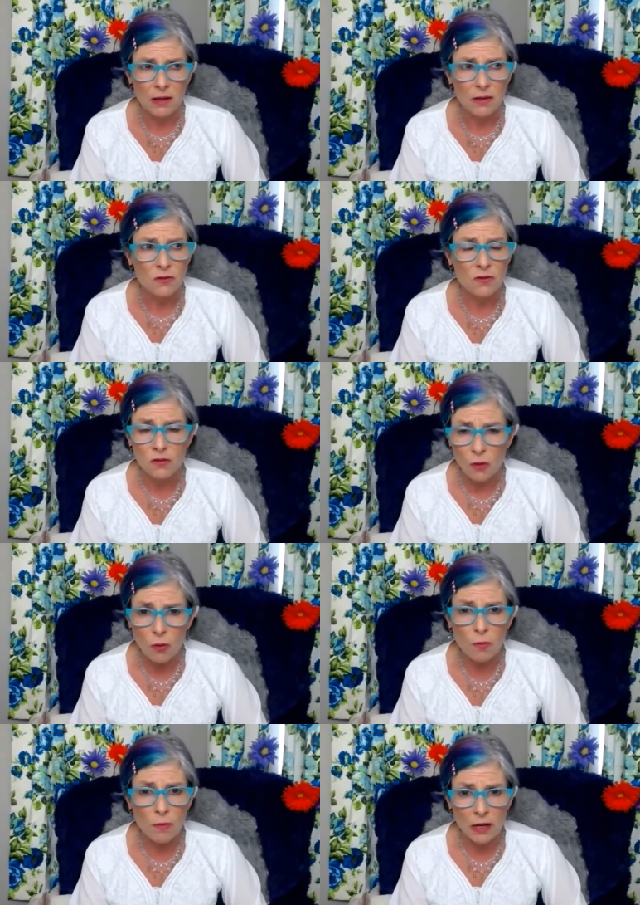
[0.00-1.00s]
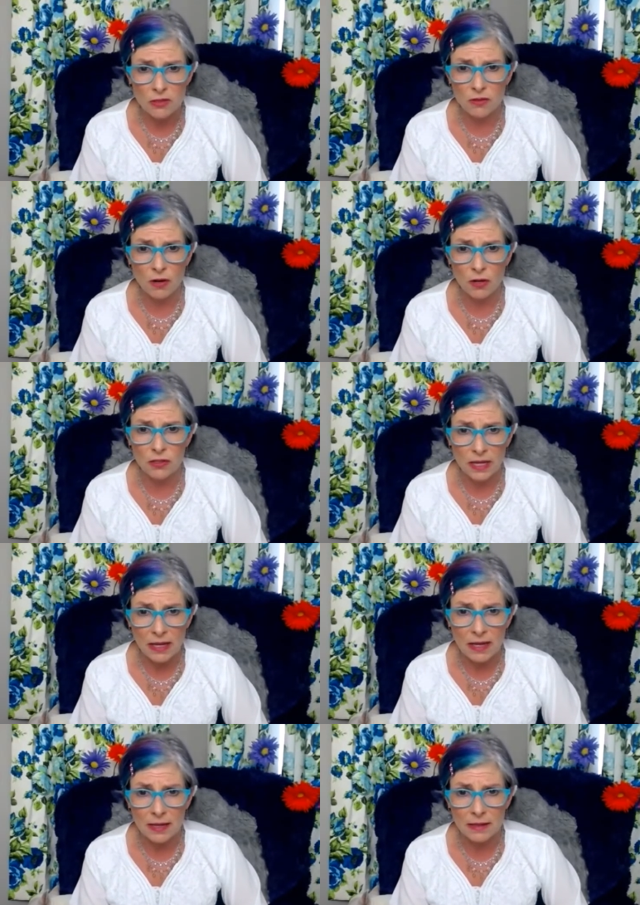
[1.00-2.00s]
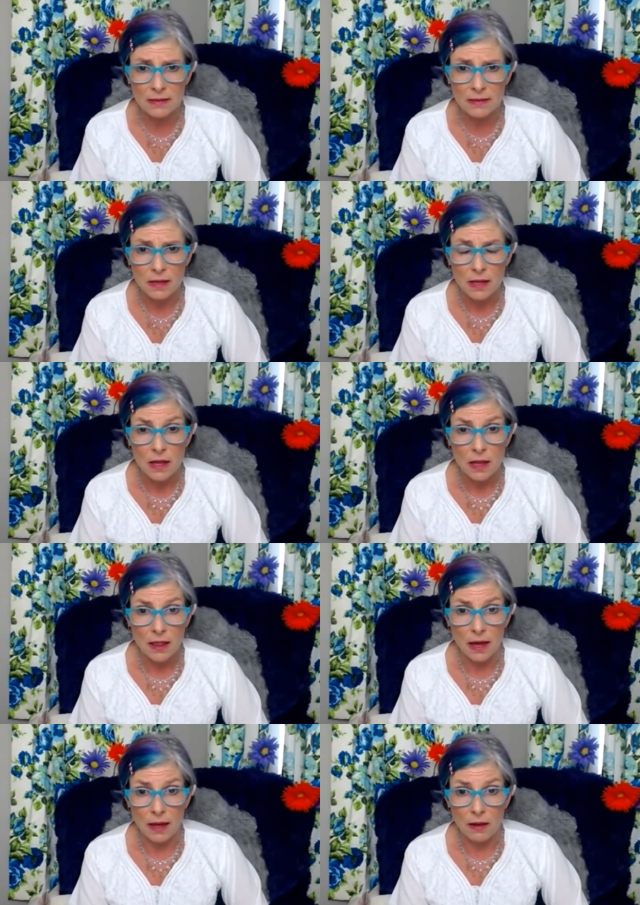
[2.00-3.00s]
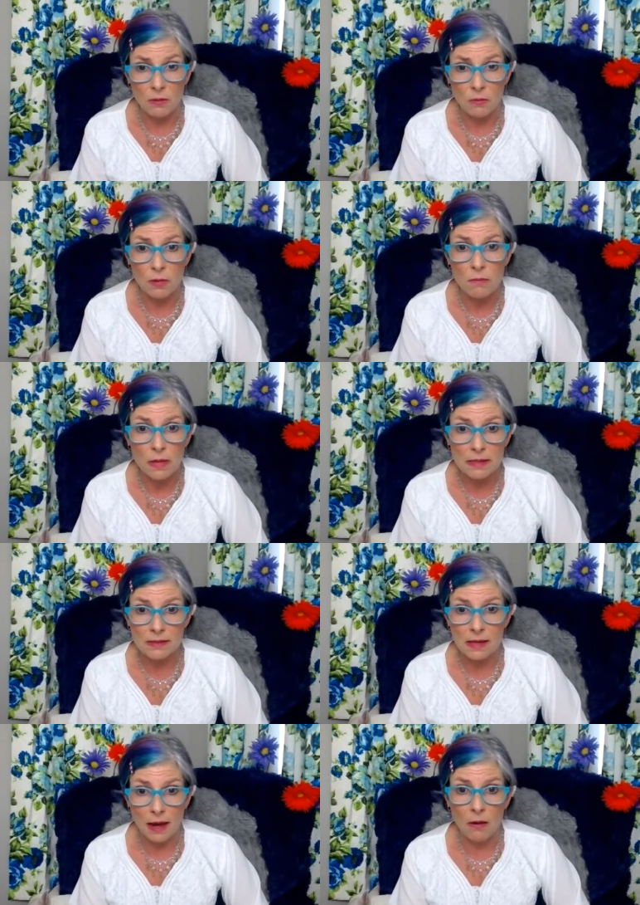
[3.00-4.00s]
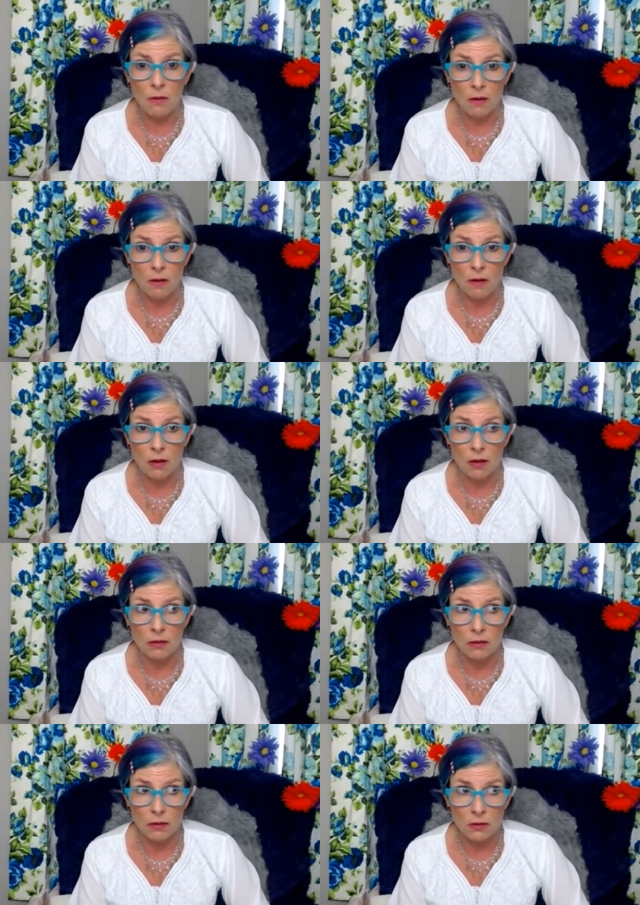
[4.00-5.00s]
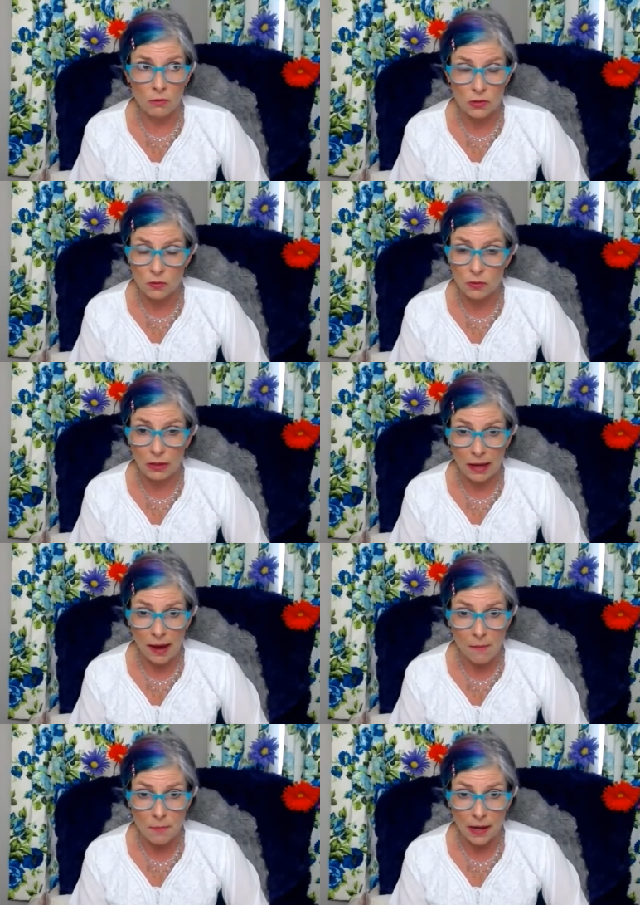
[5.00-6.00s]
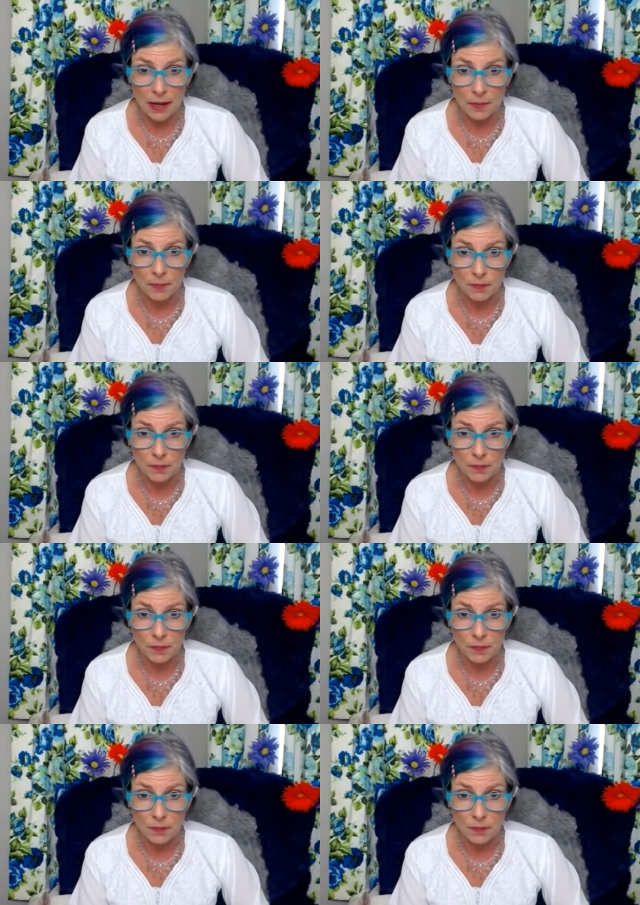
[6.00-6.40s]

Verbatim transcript: so much of our days that we miss out on, you know, what's really happening